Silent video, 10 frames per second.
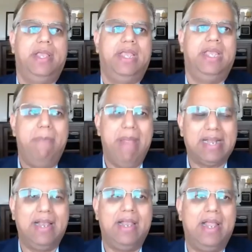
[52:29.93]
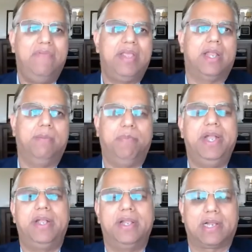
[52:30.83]
in metal, and we can
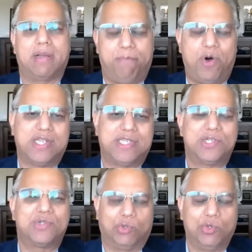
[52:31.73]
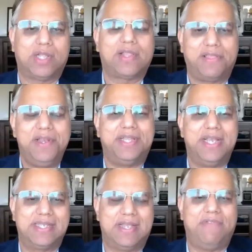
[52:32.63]
print in composite. So those are the three
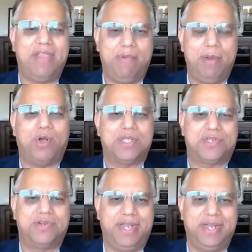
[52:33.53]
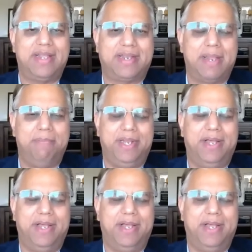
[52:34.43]
things that we have demonstrated that can be